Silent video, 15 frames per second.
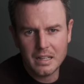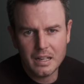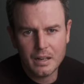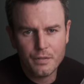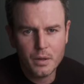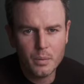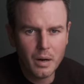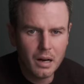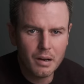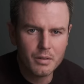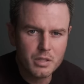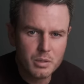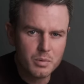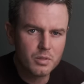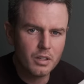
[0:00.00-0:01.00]
And if you are a
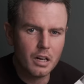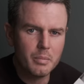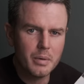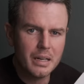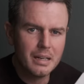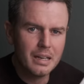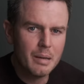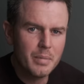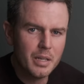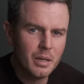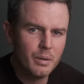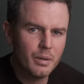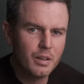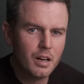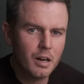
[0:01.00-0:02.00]
subscriber, let me know
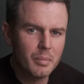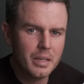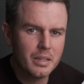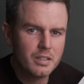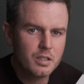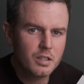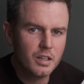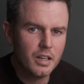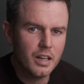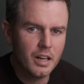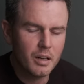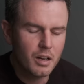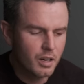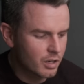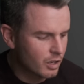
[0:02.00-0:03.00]
in the comments.
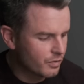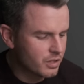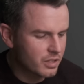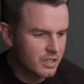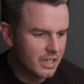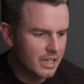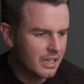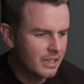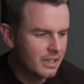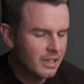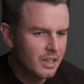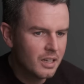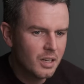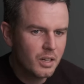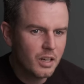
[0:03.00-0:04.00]
Uh, I'd love to see
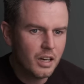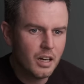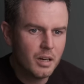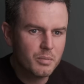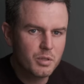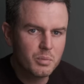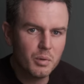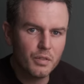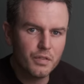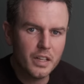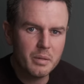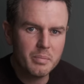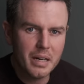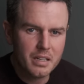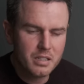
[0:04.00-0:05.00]
um, some more
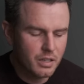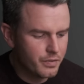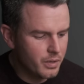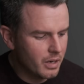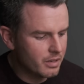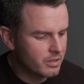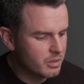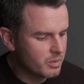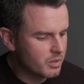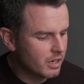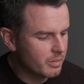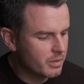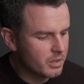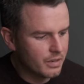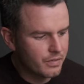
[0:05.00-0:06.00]
feedback. So if you are a
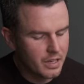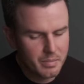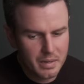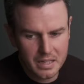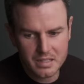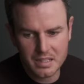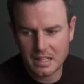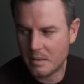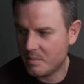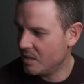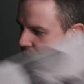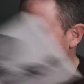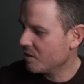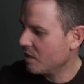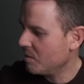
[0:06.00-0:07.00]
subscriber to F8 Magazine, let me
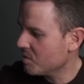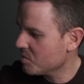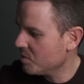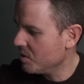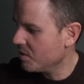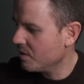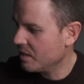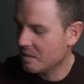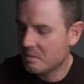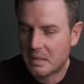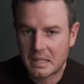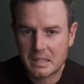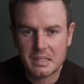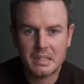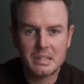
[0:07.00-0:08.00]
know in the comments what you think of the
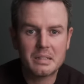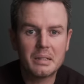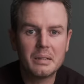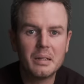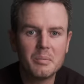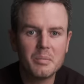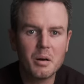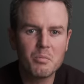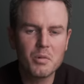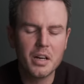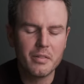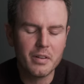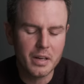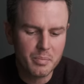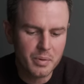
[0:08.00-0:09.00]
magazine. So I'm, I'm
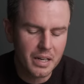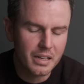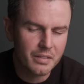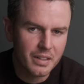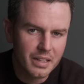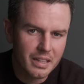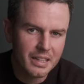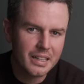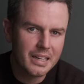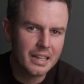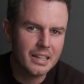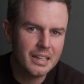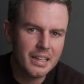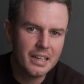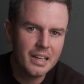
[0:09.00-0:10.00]
really, really proud of it. And
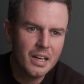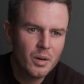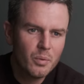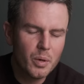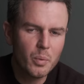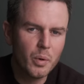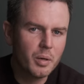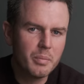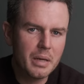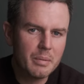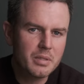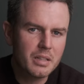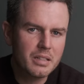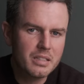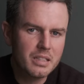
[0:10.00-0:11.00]
again, we wouldn't be
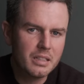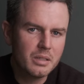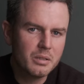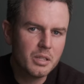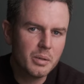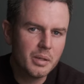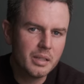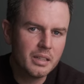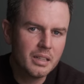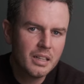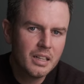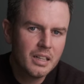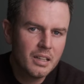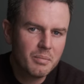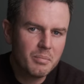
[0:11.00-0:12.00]
able to continue doing
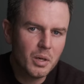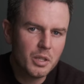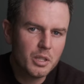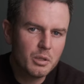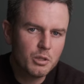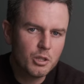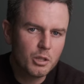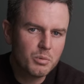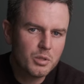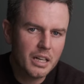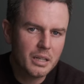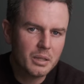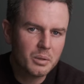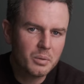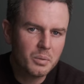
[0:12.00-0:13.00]
my YouTube
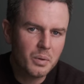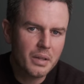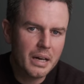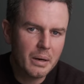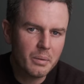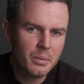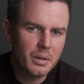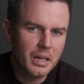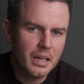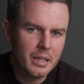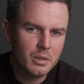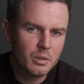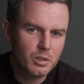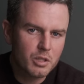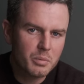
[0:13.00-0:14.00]
channel without uh,
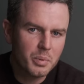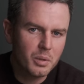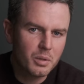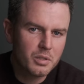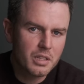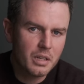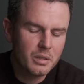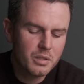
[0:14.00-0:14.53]
your support. So I